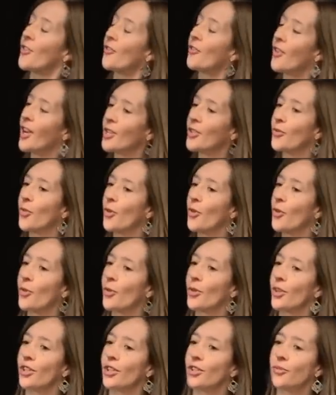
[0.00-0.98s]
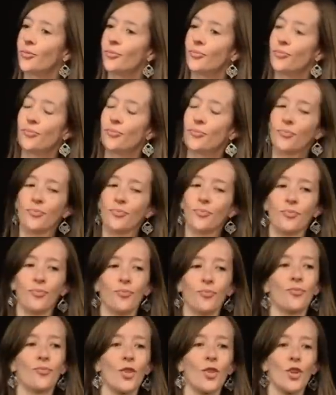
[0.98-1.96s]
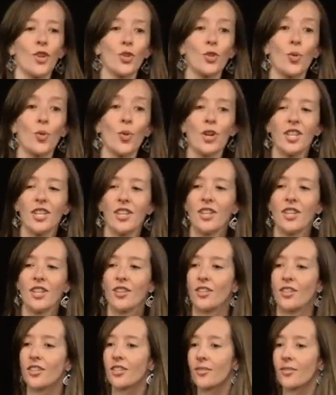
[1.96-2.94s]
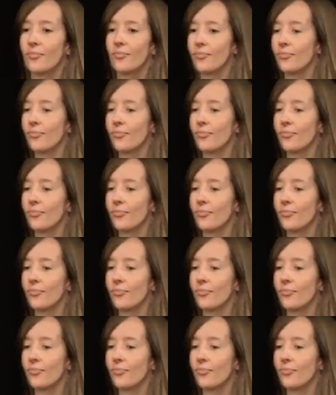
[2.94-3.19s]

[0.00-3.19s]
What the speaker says: Fast forward 20 years.